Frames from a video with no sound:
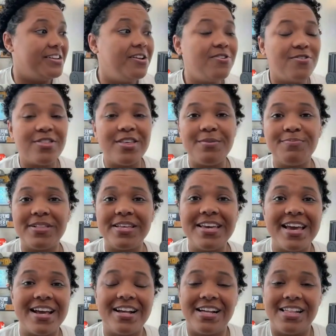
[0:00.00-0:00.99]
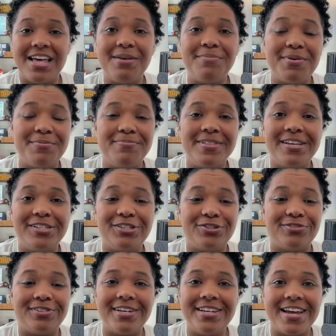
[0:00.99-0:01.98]
you know, they play at Climate Pledge
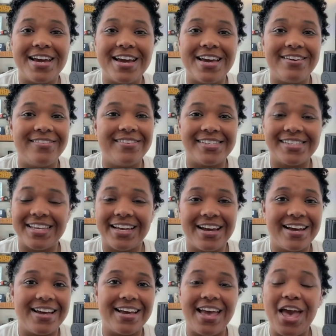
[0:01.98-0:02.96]
Arena, it was like a